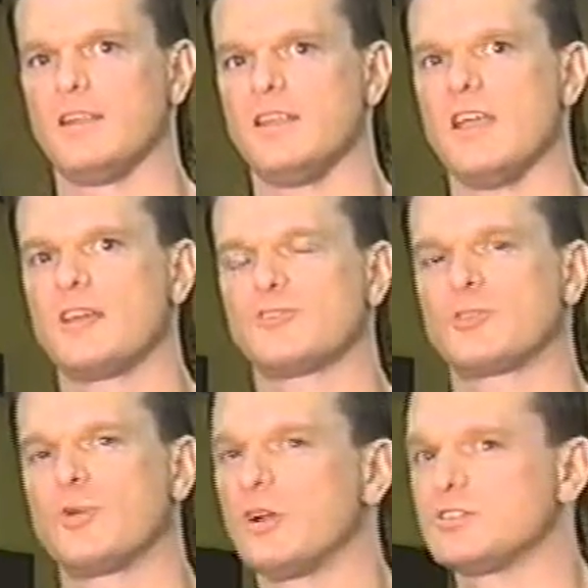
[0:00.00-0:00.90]
And he asked
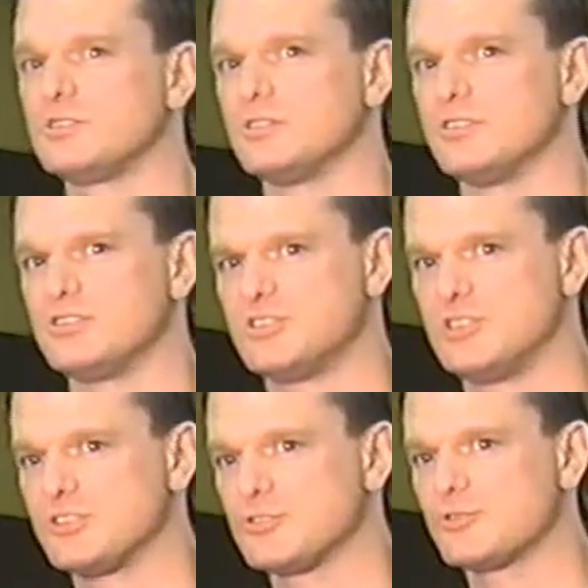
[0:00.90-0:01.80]
the question, is
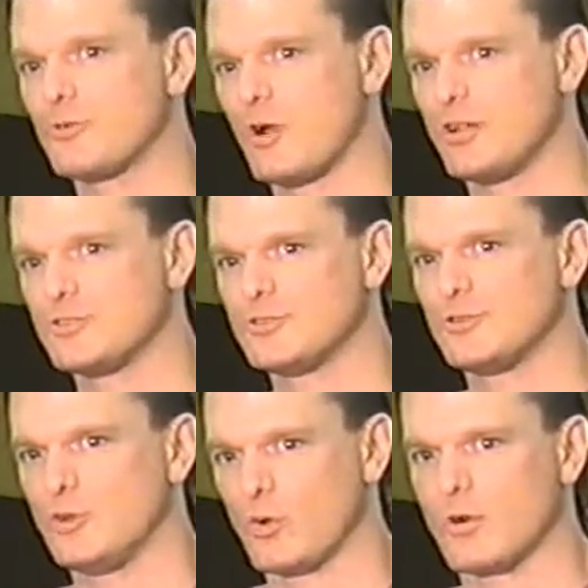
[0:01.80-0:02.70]
Jesus Christ
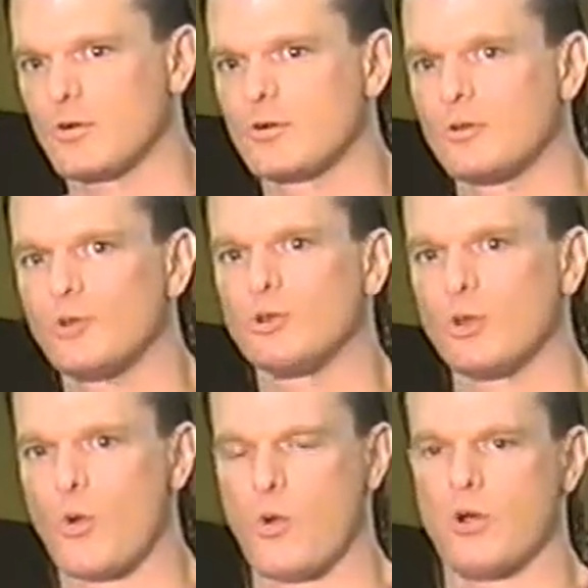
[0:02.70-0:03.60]
your
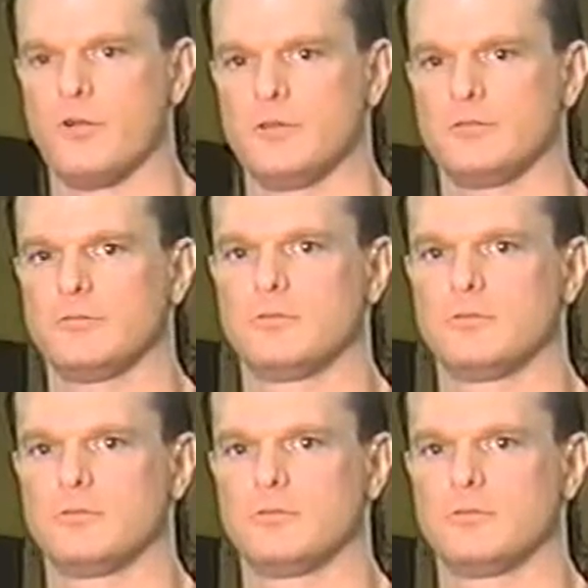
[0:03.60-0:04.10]
Lord?